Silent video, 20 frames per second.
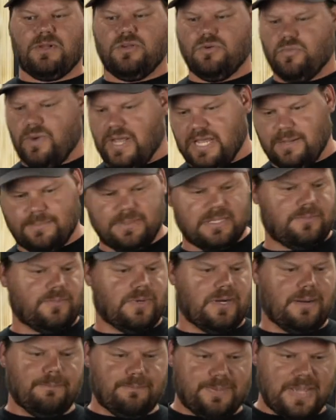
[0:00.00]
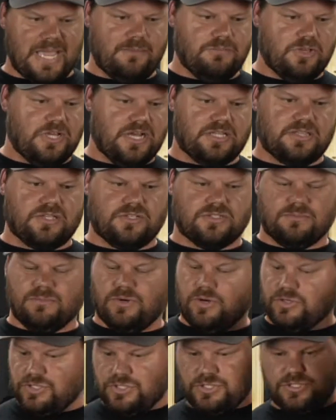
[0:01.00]
You wake up in the morning, bam, you got those
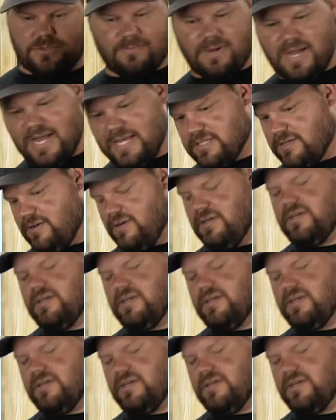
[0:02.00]
emotions, your mind's going,